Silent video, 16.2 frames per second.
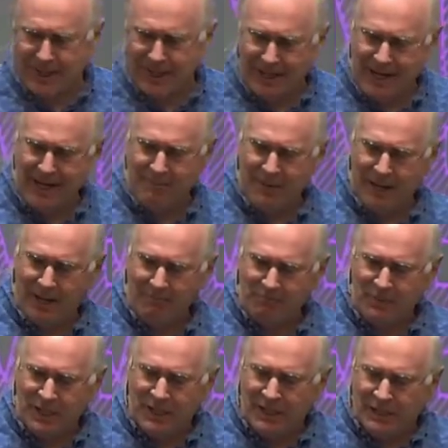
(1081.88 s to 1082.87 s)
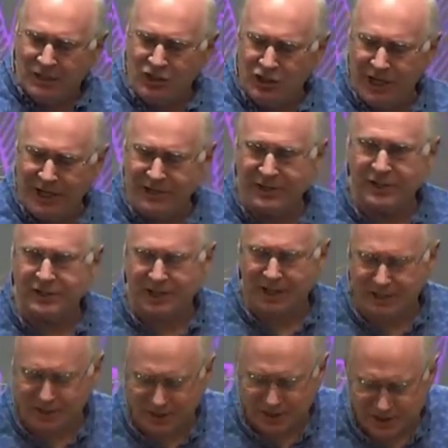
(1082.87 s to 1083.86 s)
and amen. Jesus
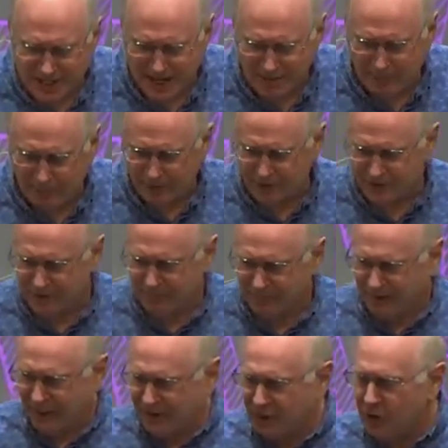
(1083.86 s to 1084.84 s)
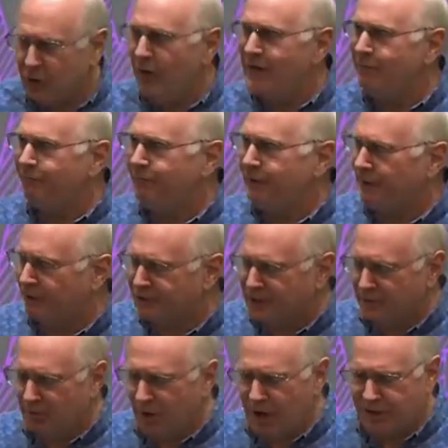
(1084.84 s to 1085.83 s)
and his disciples in the grain fields
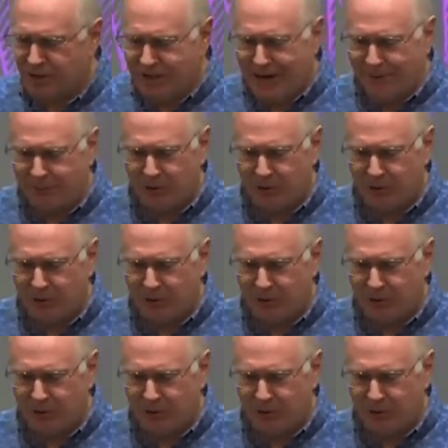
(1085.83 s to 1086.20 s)
in Mark chapter